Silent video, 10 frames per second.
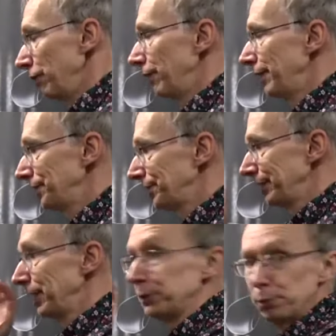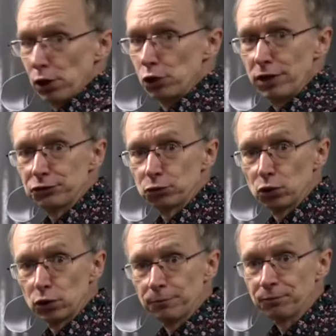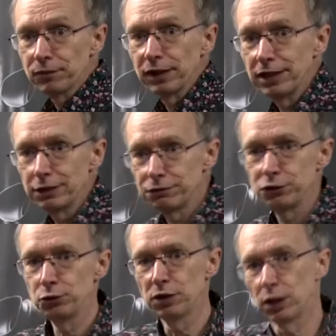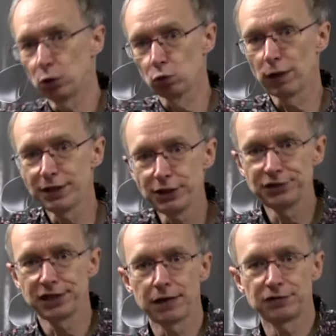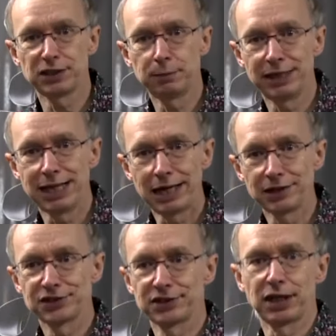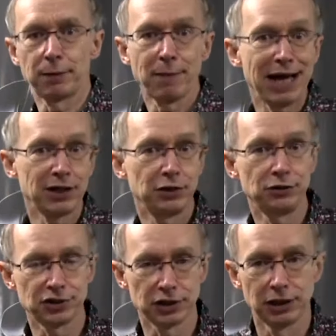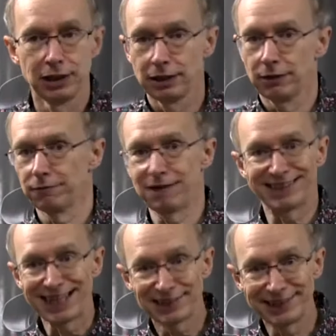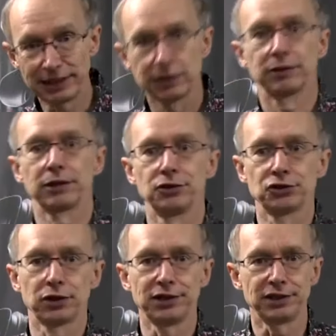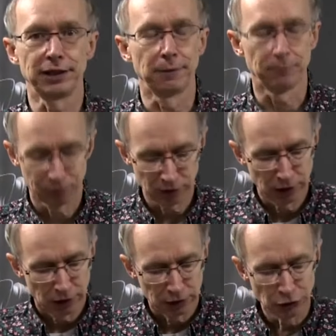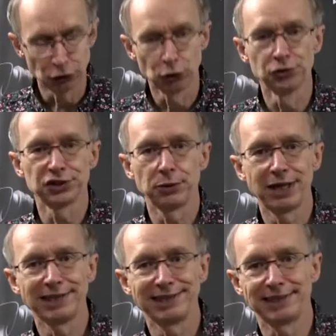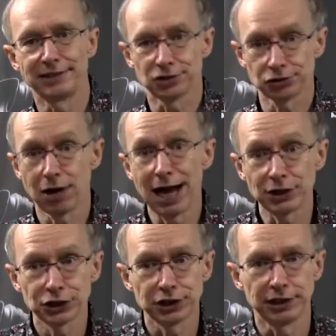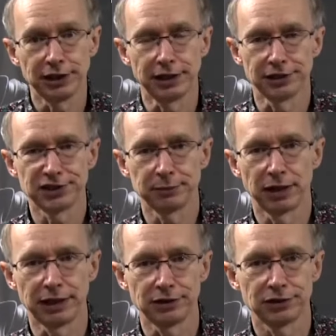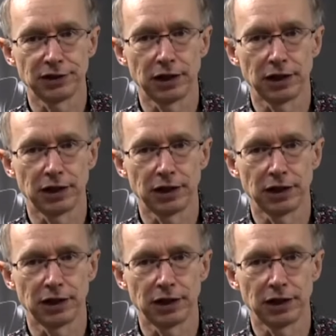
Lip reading: this, it's ProRes RAW. If you are already using FCPX and a Mac user, fantastic, go straight in. You can also edit it in Scratch, in Assimilate